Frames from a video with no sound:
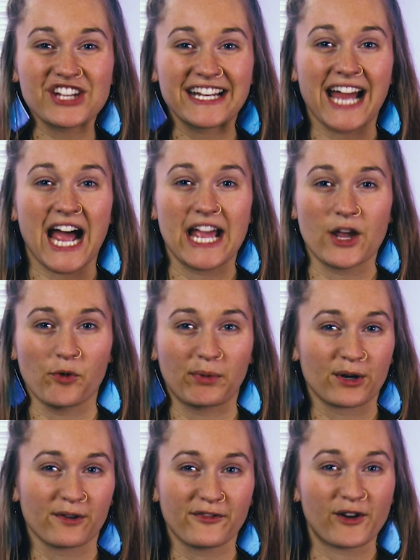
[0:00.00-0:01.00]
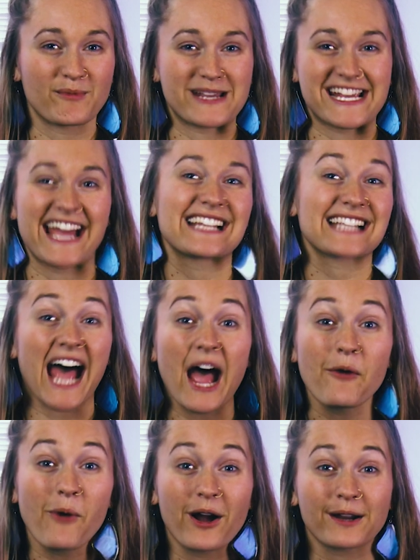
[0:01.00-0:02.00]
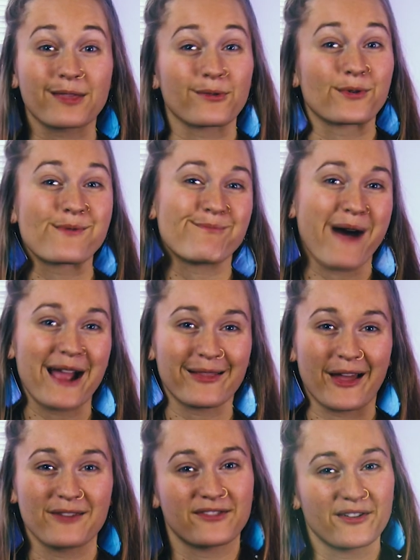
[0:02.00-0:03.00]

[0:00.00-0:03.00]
an eye-opener for me as I walk through my life